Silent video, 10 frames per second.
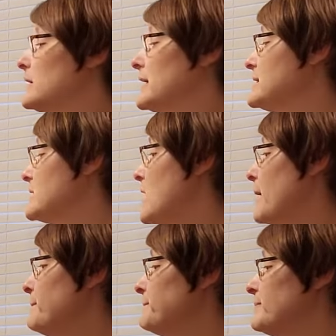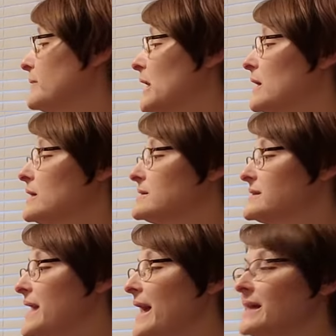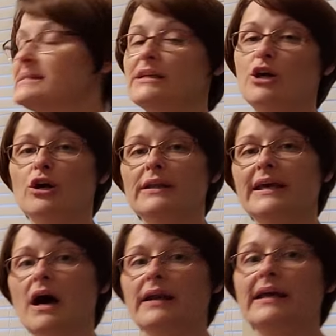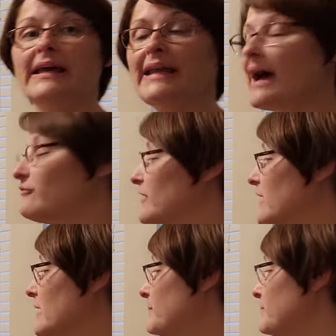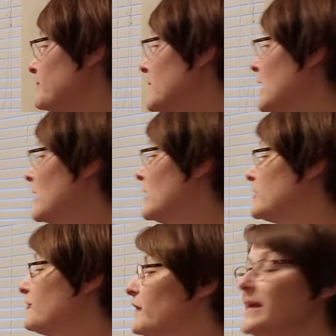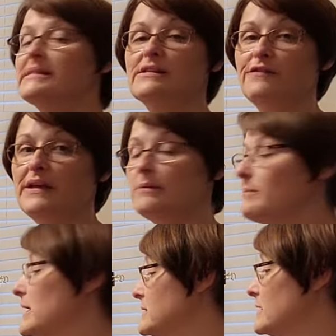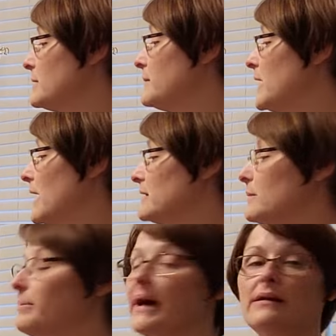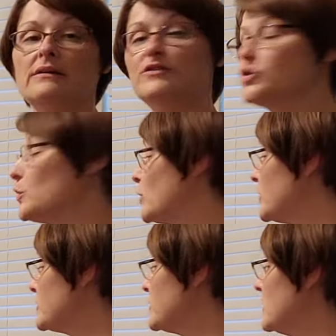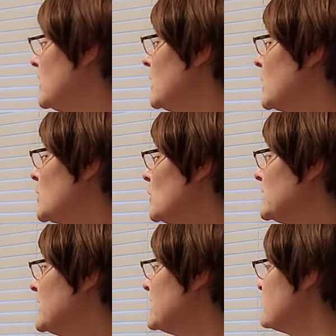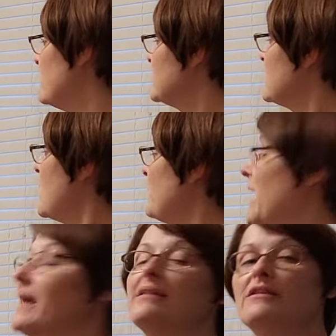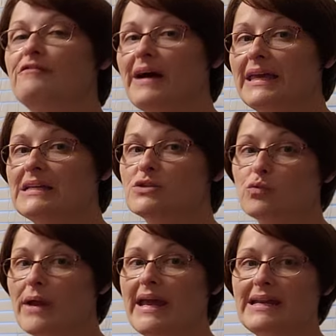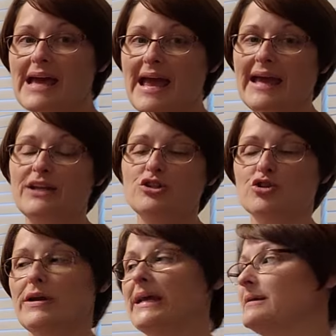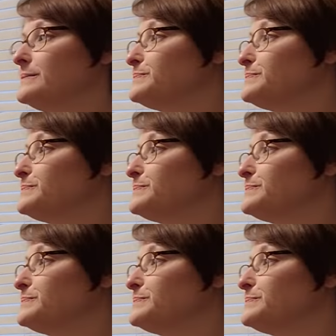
Islam, Zanz and early Ghana in Africa, the Franks defeat Muslim at the Battle of Tours, Golden Age of Islam, and the Vikings raid and trade.